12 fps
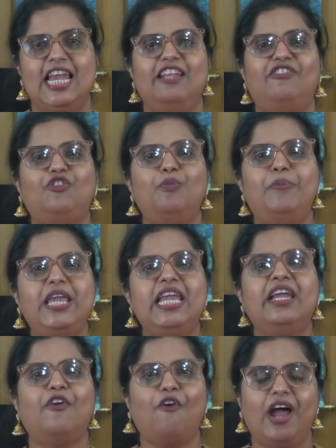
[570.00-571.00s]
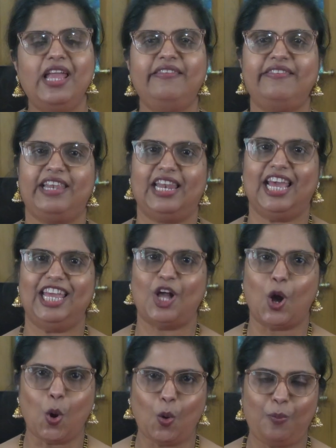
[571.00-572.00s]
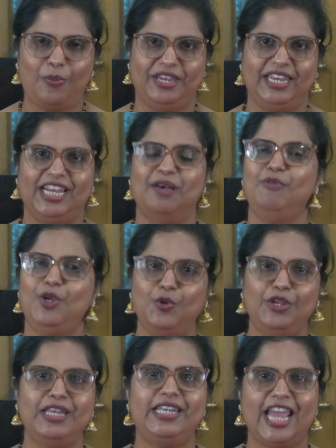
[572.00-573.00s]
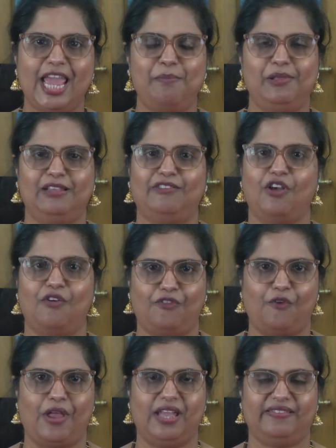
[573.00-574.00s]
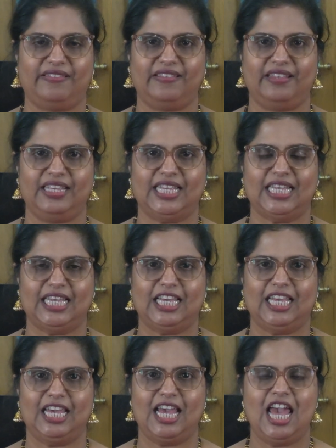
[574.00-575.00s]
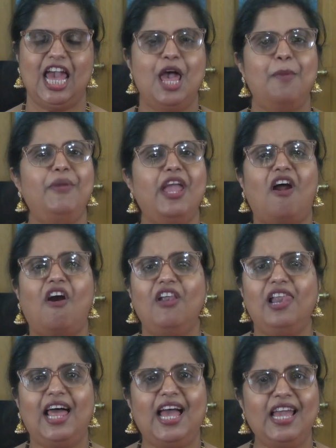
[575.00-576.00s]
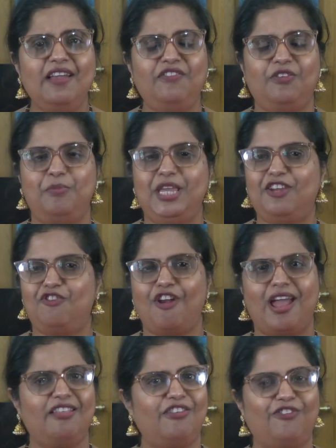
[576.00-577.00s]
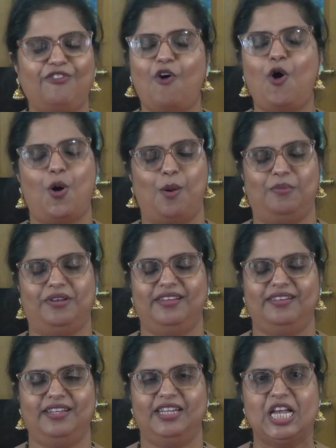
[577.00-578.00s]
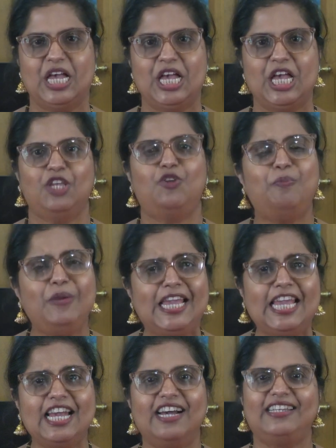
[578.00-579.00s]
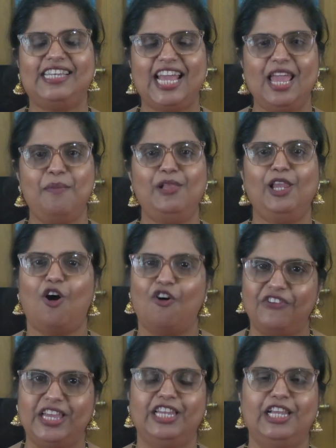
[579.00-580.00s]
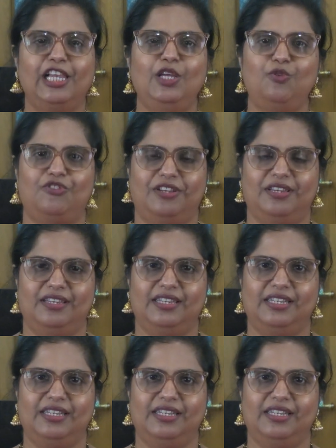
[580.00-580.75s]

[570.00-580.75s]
is to be Christ like open communion tables of grace. May our lives be transformed to be a table of inclusion,